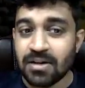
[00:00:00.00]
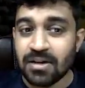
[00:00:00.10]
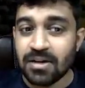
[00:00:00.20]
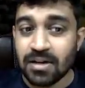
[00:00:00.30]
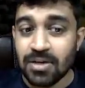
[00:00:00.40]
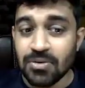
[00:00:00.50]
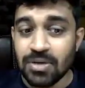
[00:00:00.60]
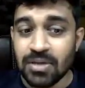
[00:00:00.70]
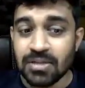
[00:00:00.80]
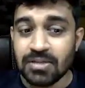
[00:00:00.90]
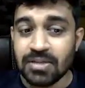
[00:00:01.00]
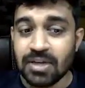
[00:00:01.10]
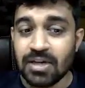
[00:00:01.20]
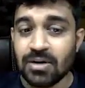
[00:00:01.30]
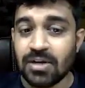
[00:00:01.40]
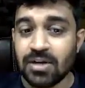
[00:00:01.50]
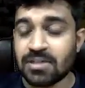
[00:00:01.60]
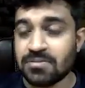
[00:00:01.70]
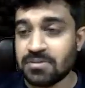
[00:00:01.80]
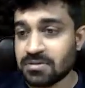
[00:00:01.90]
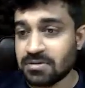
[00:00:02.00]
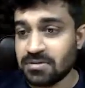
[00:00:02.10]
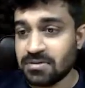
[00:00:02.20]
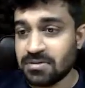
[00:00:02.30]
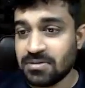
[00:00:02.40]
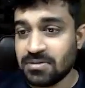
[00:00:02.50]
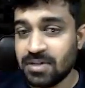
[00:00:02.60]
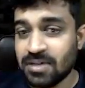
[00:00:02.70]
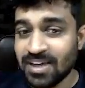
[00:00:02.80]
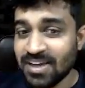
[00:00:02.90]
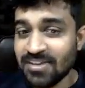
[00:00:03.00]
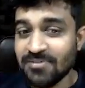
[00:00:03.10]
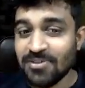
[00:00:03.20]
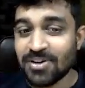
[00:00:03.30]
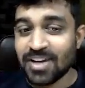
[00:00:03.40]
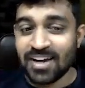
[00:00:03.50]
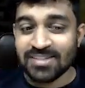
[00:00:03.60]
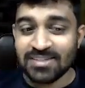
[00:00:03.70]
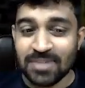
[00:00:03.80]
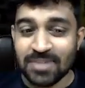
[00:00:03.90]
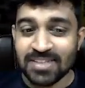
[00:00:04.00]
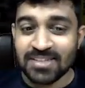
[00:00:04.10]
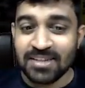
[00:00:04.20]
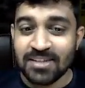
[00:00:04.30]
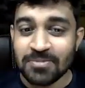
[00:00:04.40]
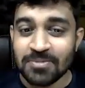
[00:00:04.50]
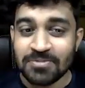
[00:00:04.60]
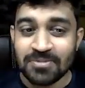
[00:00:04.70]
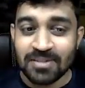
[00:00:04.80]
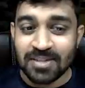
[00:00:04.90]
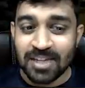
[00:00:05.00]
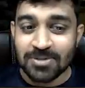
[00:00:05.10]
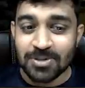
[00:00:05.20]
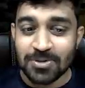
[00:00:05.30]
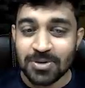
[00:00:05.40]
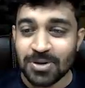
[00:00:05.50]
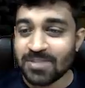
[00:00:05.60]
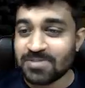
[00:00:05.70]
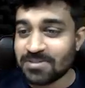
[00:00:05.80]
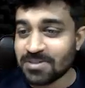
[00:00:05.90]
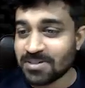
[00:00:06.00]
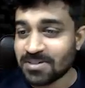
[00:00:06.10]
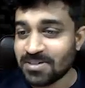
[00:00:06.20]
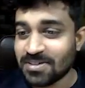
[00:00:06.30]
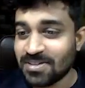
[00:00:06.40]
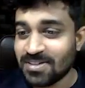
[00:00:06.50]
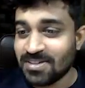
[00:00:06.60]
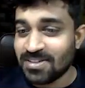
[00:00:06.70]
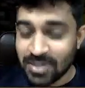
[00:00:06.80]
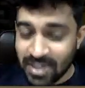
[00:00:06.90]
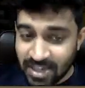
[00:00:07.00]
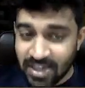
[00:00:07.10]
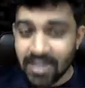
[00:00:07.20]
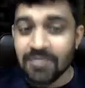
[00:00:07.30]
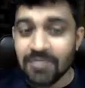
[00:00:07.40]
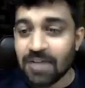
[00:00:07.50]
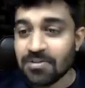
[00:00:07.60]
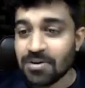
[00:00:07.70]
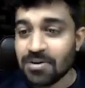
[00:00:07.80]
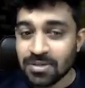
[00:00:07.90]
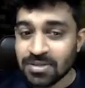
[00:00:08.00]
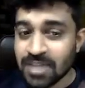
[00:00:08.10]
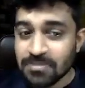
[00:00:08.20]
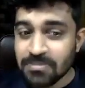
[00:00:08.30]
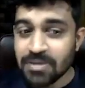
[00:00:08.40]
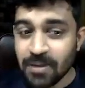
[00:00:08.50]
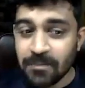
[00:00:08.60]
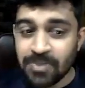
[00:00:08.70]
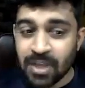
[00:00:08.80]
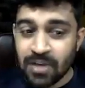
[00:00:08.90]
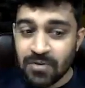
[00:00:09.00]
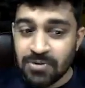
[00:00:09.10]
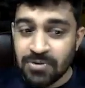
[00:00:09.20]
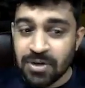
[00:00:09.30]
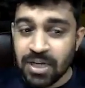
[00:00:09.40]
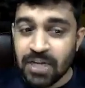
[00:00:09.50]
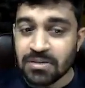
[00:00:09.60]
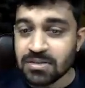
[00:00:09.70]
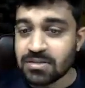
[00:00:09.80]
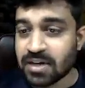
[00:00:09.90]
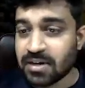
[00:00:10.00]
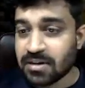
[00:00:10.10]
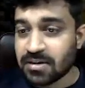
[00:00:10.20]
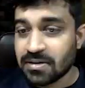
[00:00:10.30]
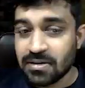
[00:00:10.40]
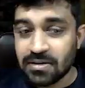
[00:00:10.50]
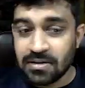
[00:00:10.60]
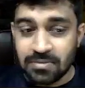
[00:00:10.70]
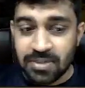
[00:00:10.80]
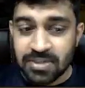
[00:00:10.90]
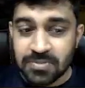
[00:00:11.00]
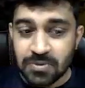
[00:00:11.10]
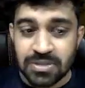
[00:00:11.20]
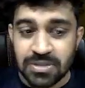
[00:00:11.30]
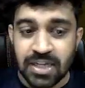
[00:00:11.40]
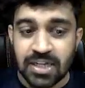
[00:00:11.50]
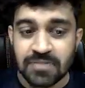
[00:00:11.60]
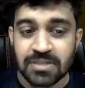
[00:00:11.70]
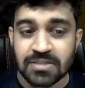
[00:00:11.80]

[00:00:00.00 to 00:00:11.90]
Renewing the threat on f7. Again, if you're careless and play a silly move, game is over on f7. So again, we have to do the same thing. We have to deal with this threat. Best moves, knight f6.